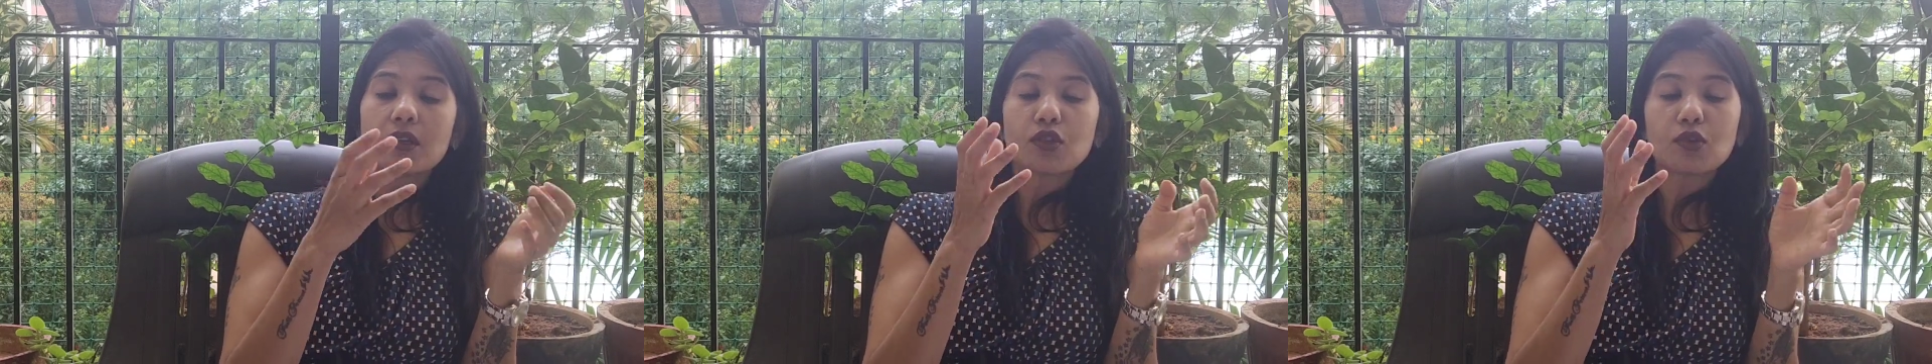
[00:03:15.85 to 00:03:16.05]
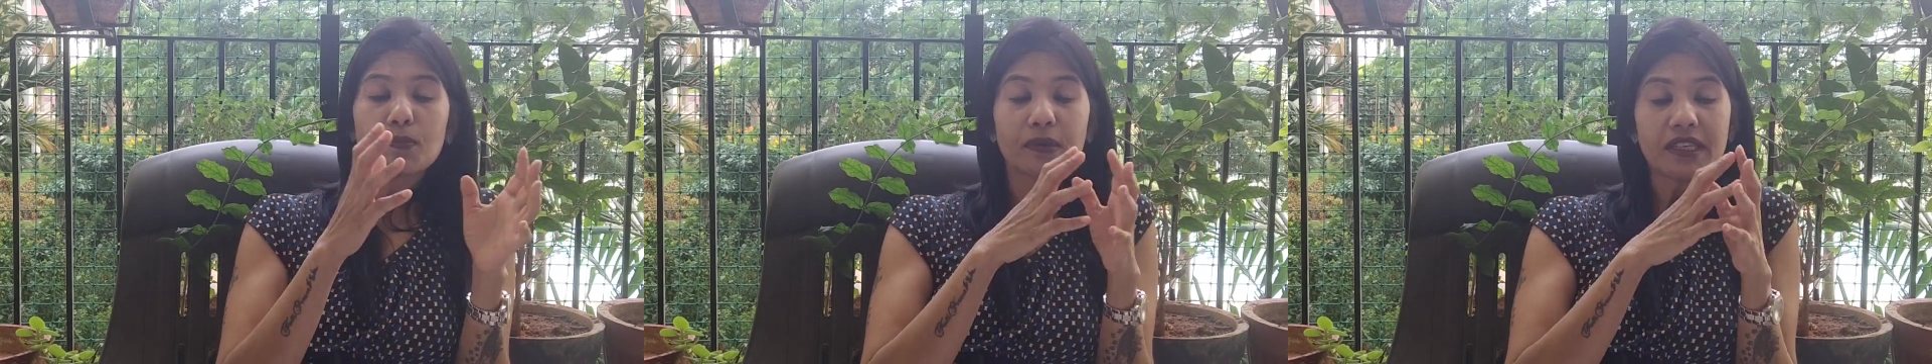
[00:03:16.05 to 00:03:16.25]

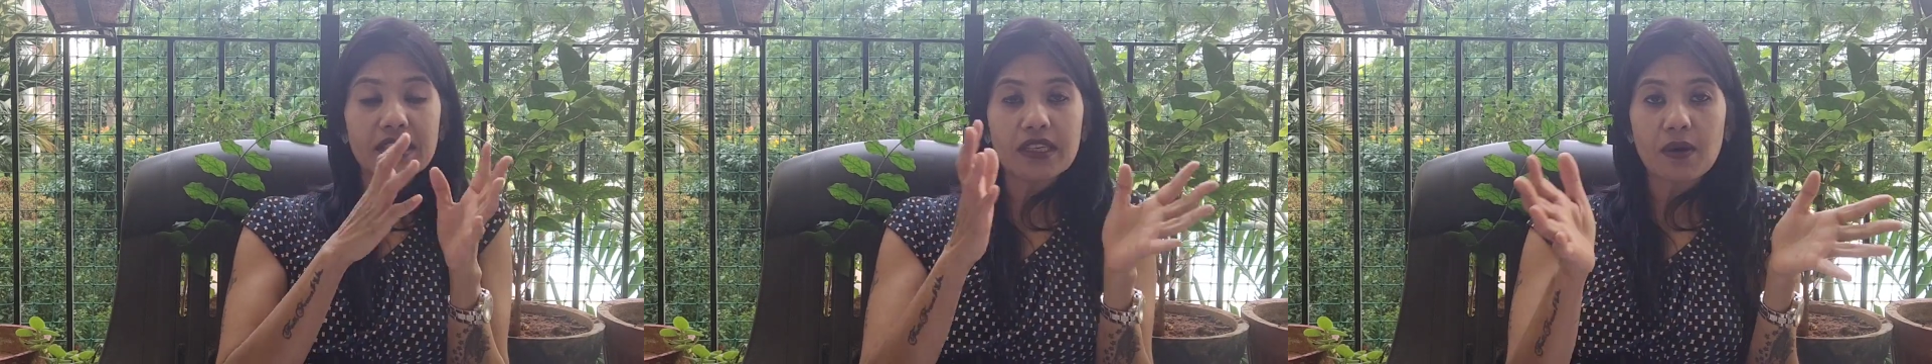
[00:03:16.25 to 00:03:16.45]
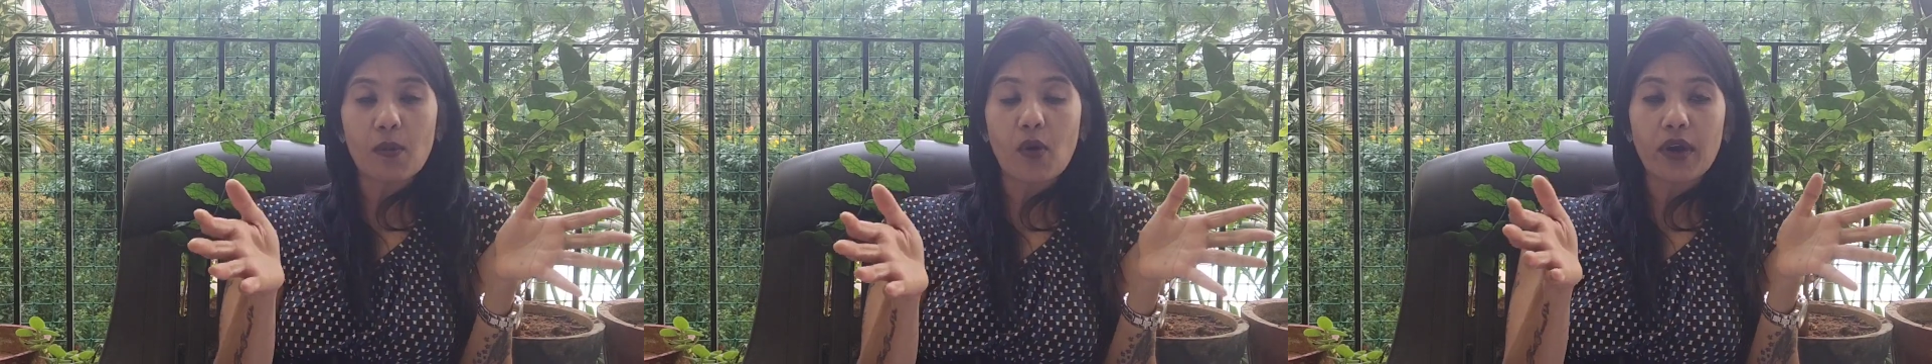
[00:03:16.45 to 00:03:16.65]
So
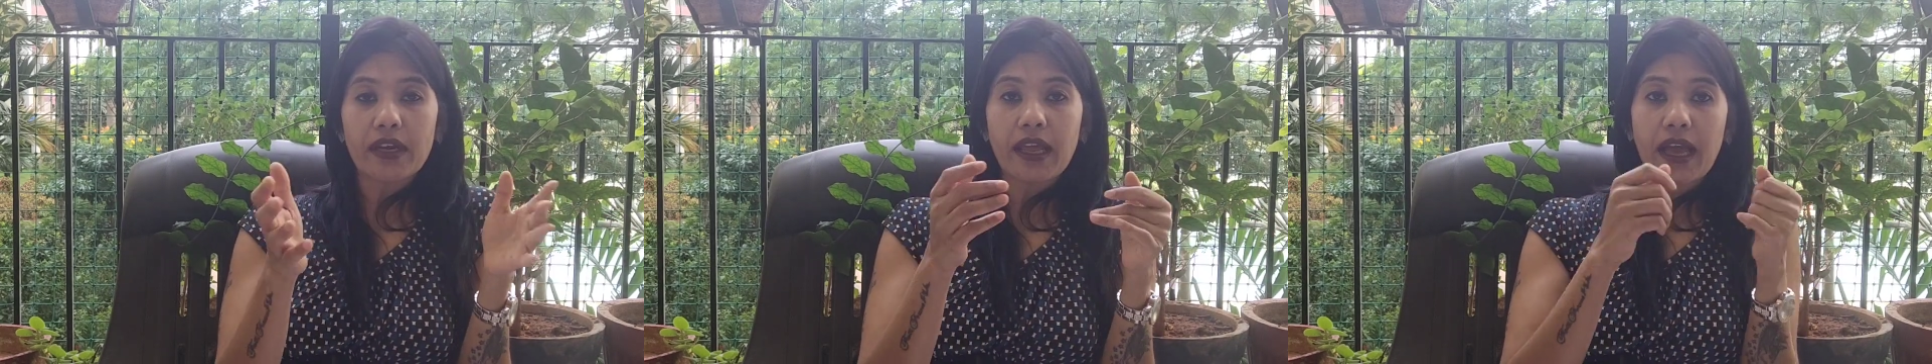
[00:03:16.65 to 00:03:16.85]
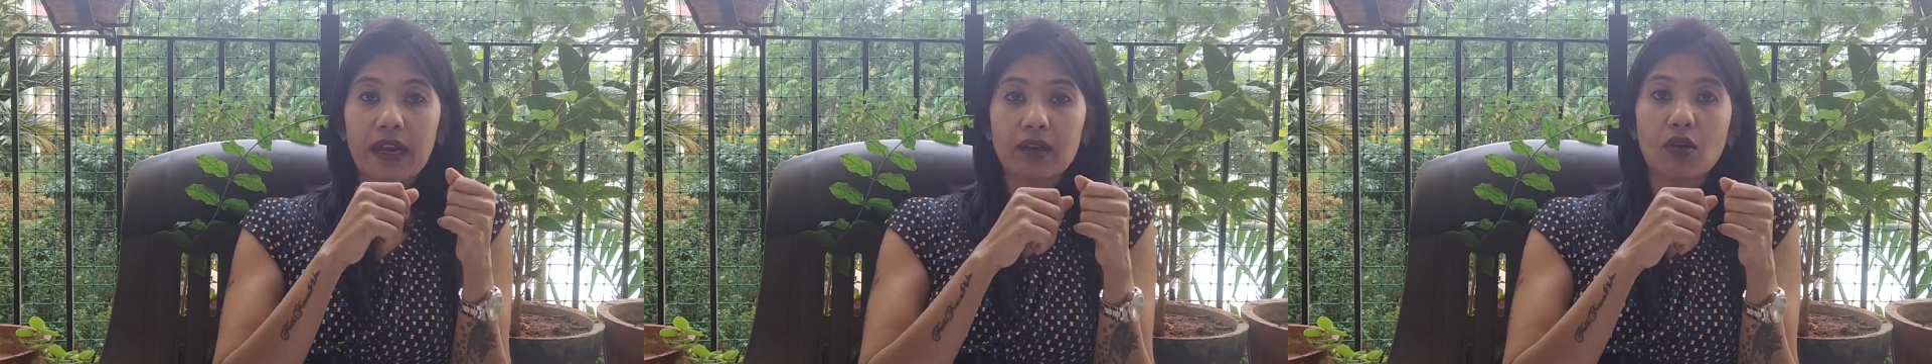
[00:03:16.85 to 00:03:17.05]
please
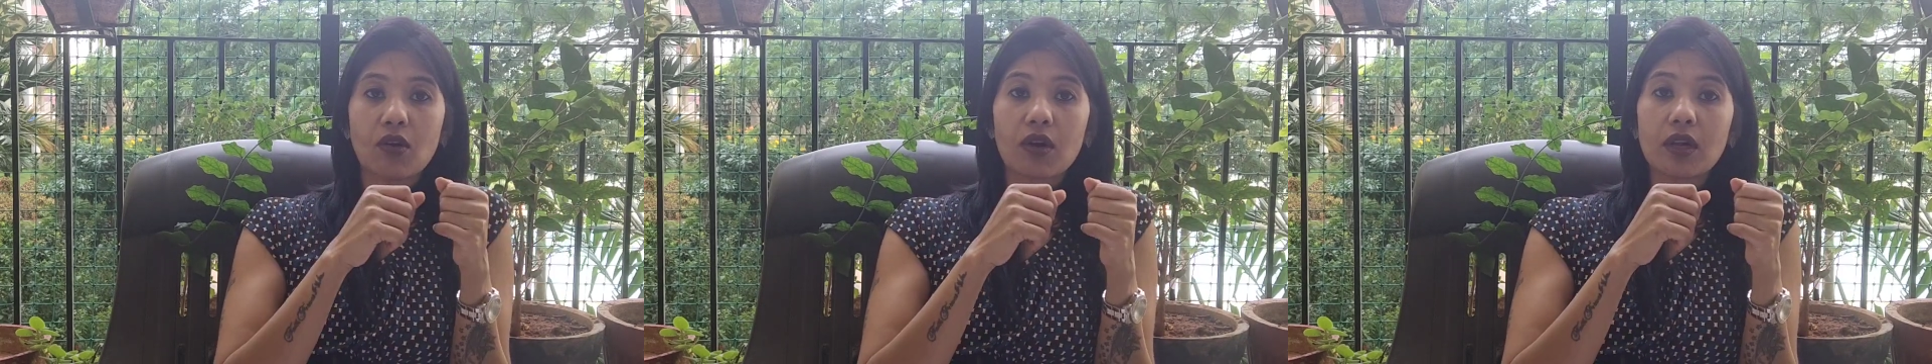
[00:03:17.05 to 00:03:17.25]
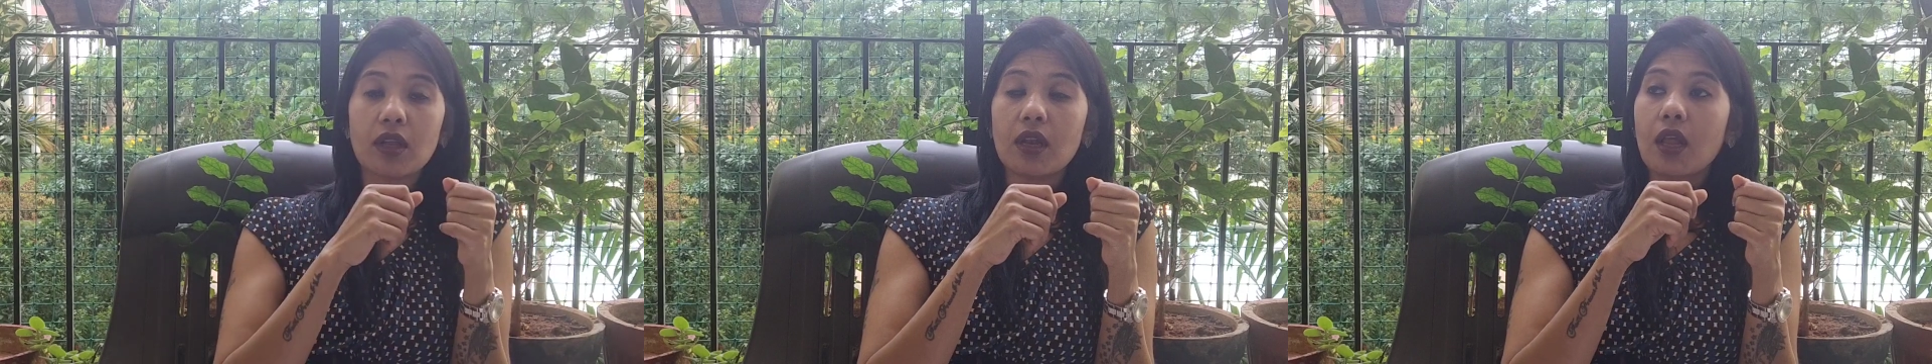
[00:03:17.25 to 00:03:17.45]
avoid
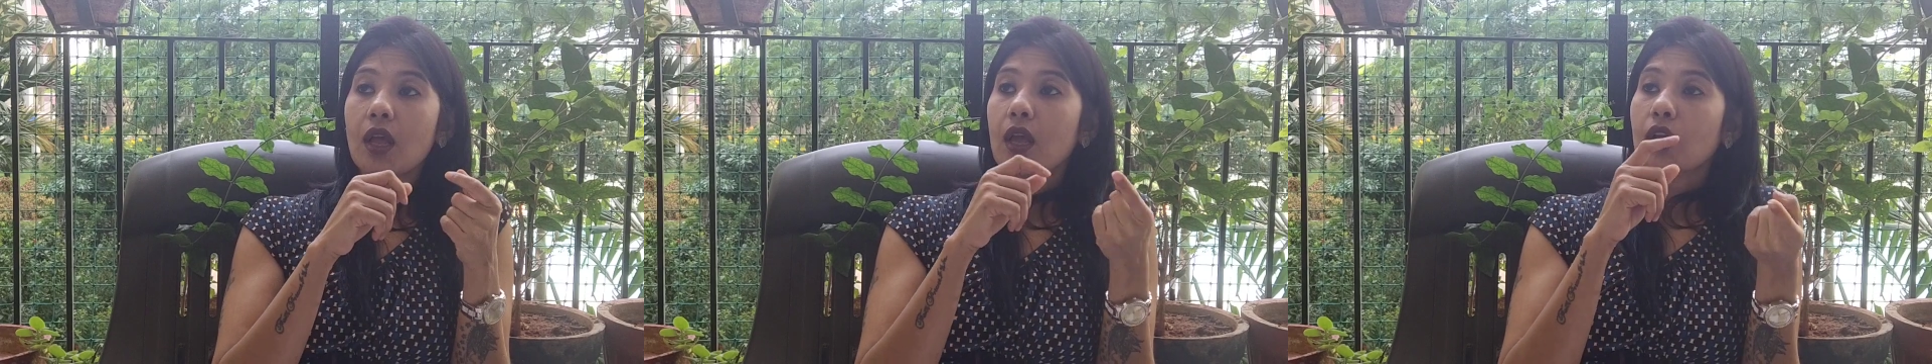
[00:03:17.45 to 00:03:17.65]
alcohol,